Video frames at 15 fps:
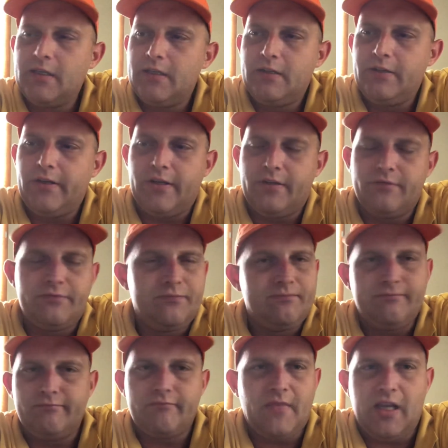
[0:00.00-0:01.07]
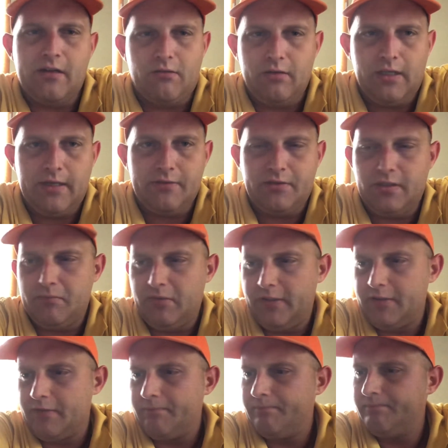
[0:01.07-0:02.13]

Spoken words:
I don't allow subleasing.